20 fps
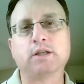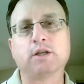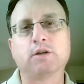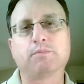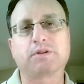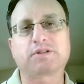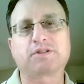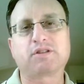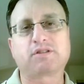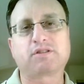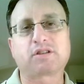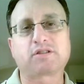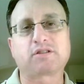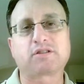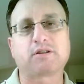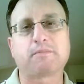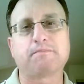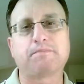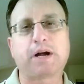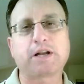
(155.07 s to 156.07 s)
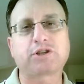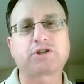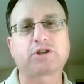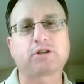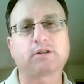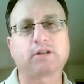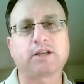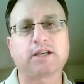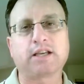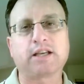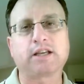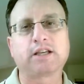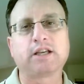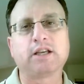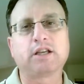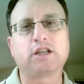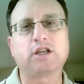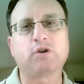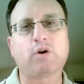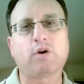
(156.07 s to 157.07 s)
But since this is a budget league,
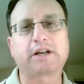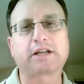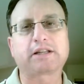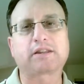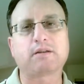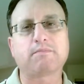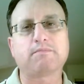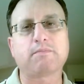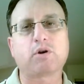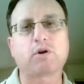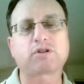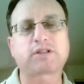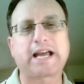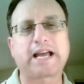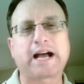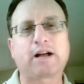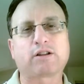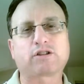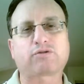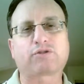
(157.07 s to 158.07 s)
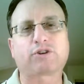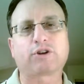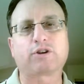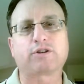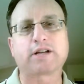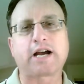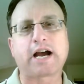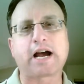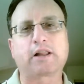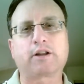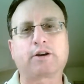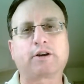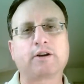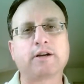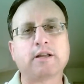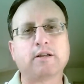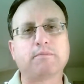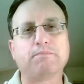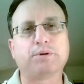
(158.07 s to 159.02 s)
you want to get the most outs for your dollar.